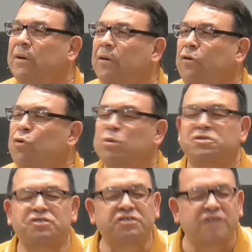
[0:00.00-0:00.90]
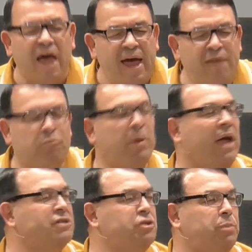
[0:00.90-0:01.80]
You were saved
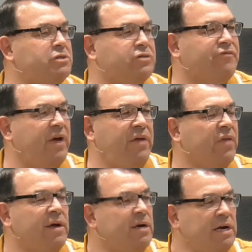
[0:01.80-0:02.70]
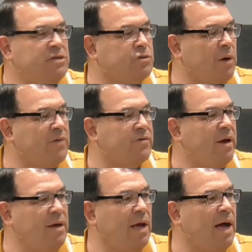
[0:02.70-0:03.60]
because you put your faith and trust
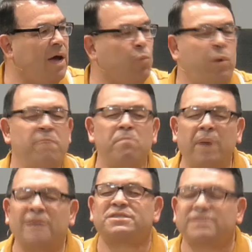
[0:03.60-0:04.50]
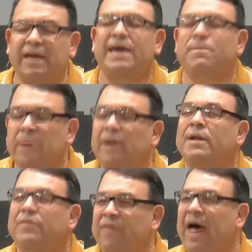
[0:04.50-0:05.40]
in God. We must keep
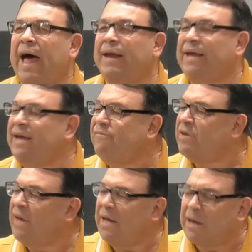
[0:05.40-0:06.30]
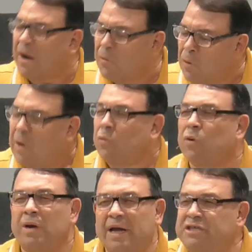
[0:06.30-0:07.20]
that. Even in our
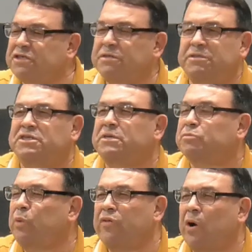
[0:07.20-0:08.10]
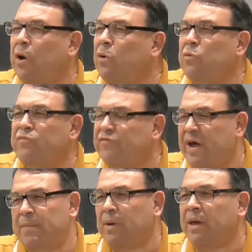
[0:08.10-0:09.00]
relationship with our own
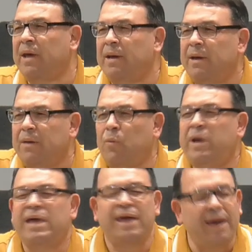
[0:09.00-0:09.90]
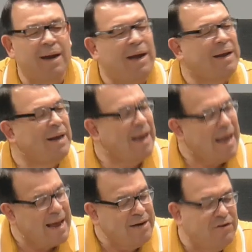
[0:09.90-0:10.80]
family, we cannot
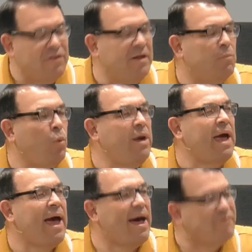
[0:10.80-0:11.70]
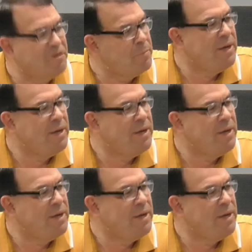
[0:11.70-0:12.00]
lie to them. We have to be